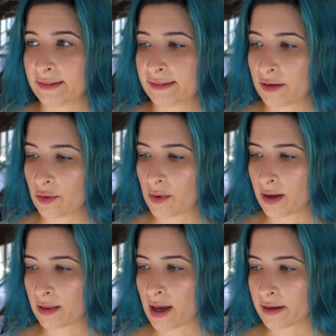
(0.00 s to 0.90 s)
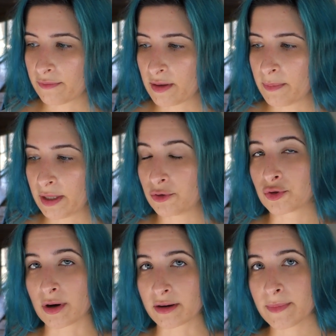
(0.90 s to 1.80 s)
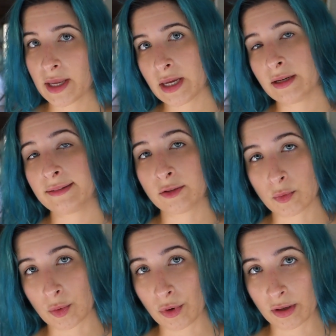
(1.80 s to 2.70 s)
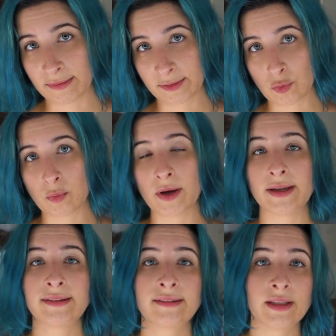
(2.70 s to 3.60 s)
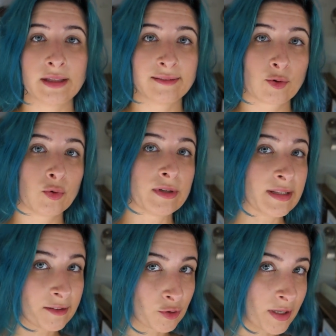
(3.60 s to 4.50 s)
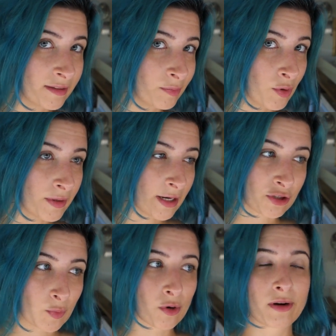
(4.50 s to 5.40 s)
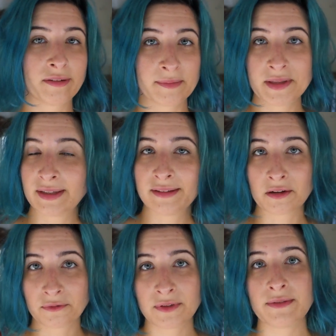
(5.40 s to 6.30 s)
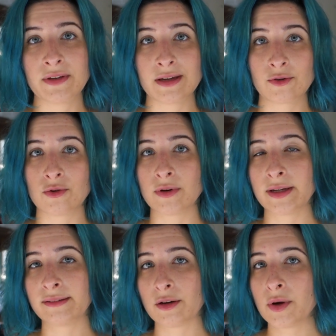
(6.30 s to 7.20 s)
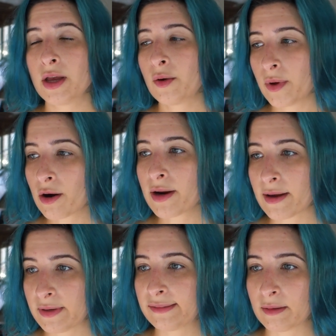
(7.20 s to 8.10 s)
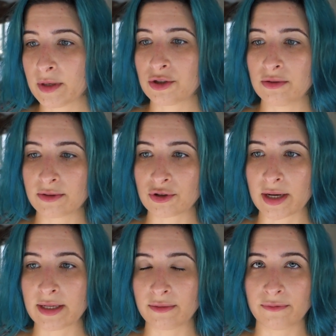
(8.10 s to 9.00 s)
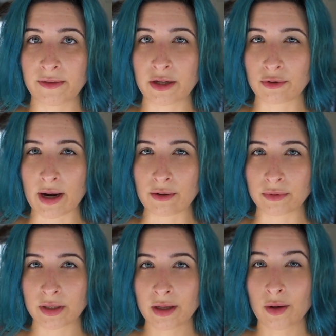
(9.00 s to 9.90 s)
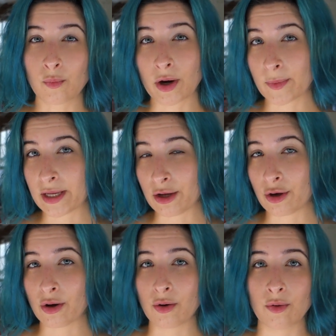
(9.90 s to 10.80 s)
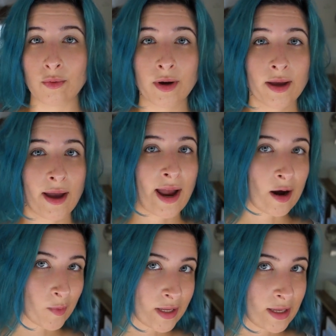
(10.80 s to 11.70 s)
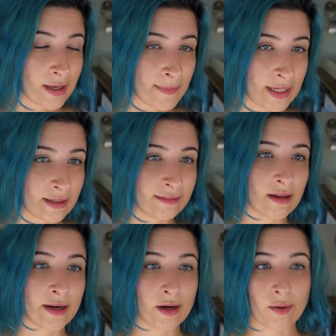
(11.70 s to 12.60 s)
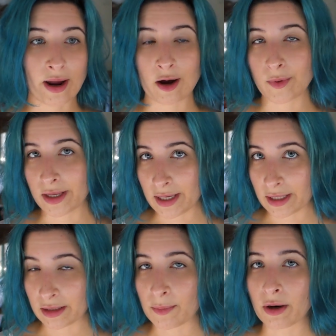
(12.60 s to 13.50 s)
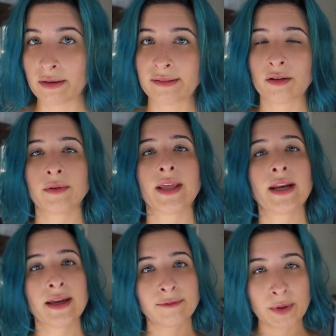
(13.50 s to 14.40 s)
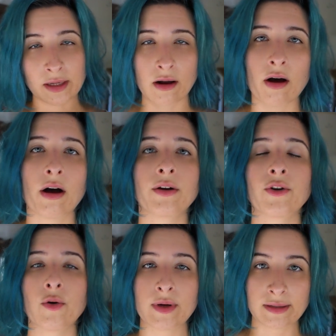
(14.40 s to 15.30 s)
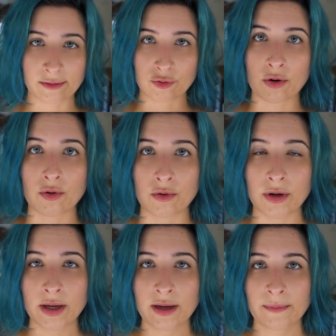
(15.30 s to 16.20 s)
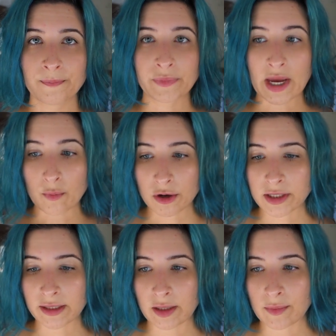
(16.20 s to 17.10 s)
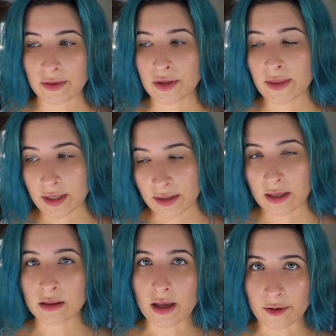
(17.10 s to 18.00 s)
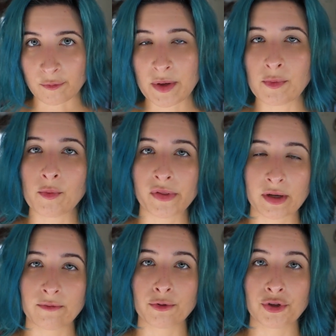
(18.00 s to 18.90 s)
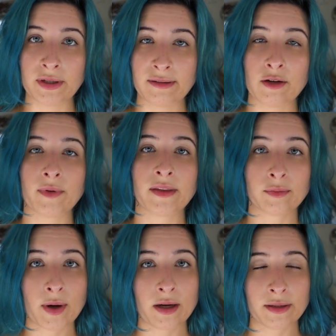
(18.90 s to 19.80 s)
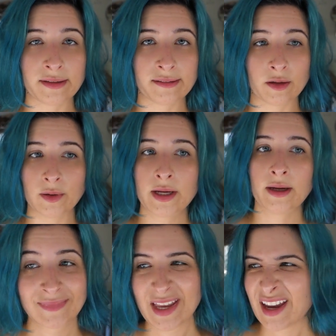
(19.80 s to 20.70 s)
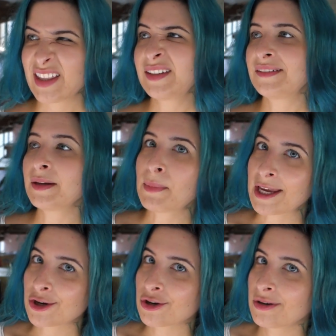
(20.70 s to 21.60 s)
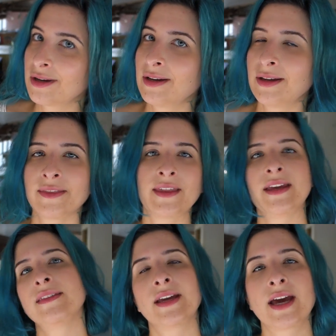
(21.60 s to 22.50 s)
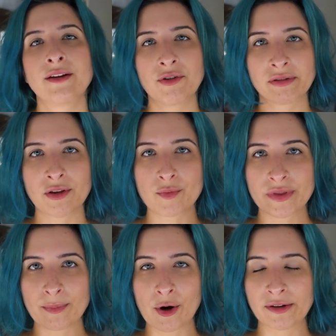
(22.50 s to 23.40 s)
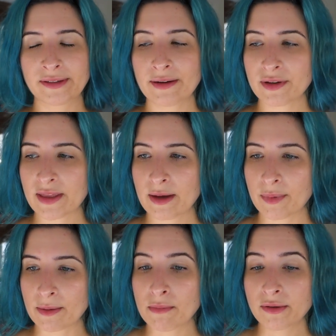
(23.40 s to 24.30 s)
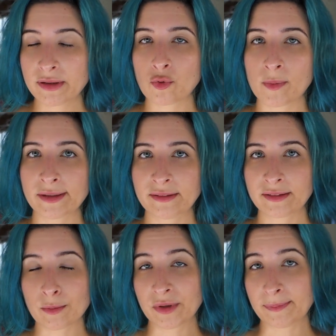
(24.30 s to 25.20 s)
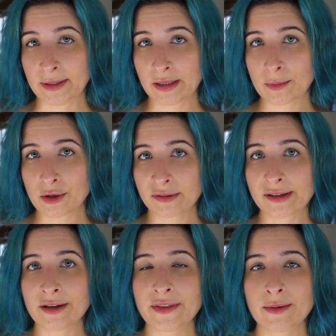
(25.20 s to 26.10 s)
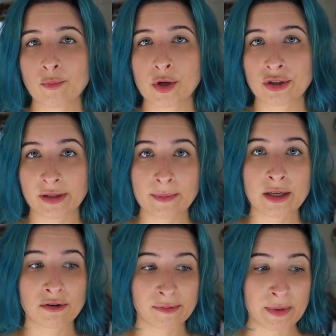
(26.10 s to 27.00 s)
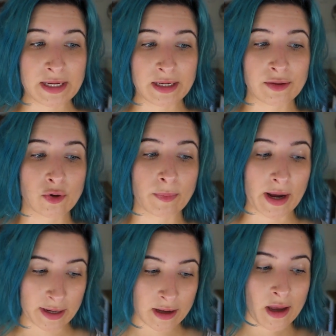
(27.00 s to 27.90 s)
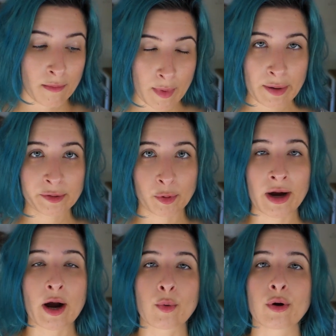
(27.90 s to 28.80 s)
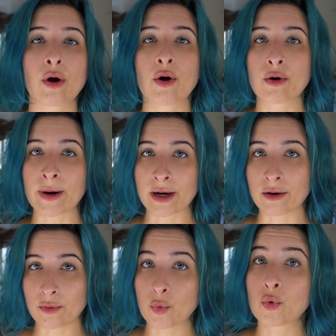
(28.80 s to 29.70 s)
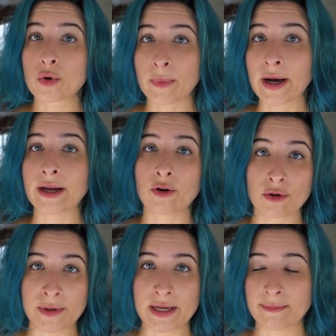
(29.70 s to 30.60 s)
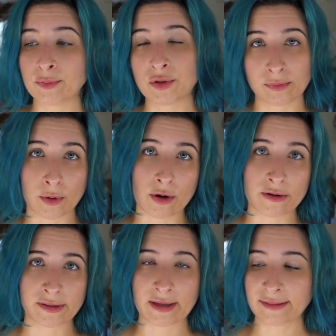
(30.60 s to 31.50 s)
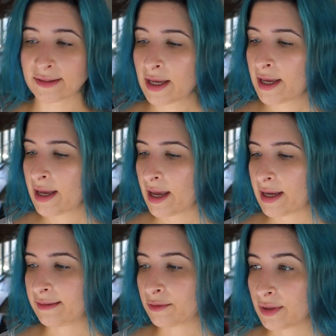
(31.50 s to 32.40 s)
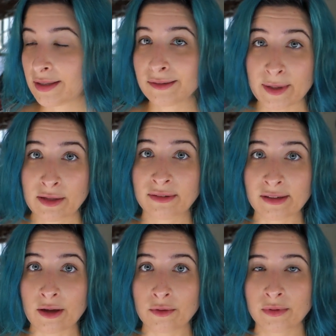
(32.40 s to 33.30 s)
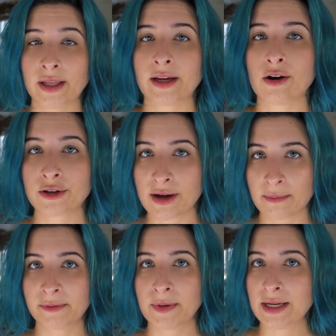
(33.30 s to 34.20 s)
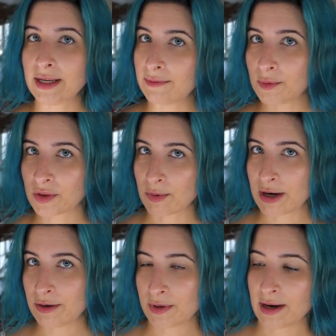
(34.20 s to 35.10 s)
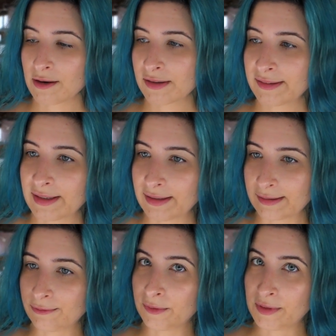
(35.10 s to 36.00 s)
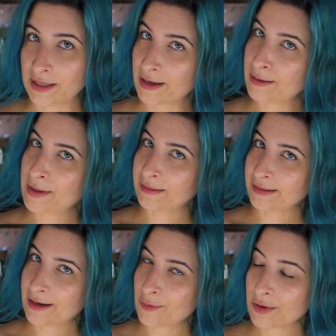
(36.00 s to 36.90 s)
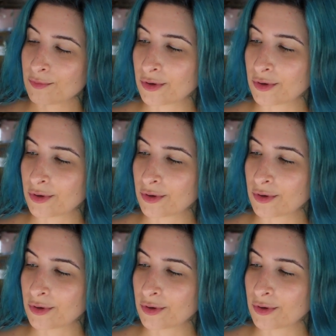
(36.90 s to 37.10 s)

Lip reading: So a lot of the big truck mechanics don't want to work on a school bus. The school districts won't actually work on something that's not a fleet vehicle. And so we are having some issues trying to figure out where we can go, how we can get maintenance on it, how we can get the parts. So that has been an ongoing struggle that we're dealing with, and that I think a lot of people with conversions deal with as well. And this is a minor thing that kind of goes along with the parts and everything, but most school buses come with speed limiters on them, which limit your speed either by miles per hour or by RPMs, which is what ours does. And so it does make you slow. Like, our top speed, even with our brand new tires, is 59 miles an hour.